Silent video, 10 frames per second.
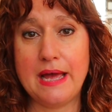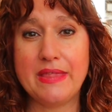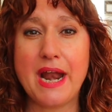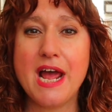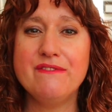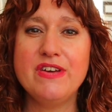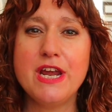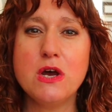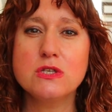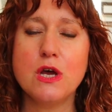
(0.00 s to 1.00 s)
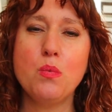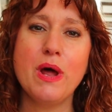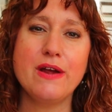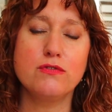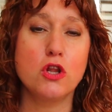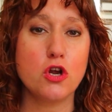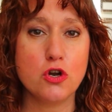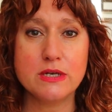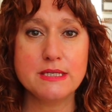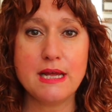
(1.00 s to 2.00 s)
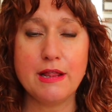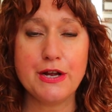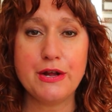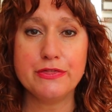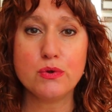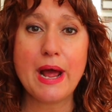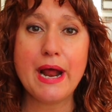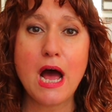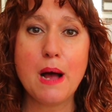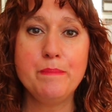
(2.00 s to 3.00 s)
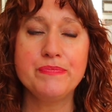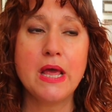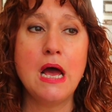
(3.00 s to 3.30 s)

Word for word: And then I have videos on what I've learned selling on ThredUp,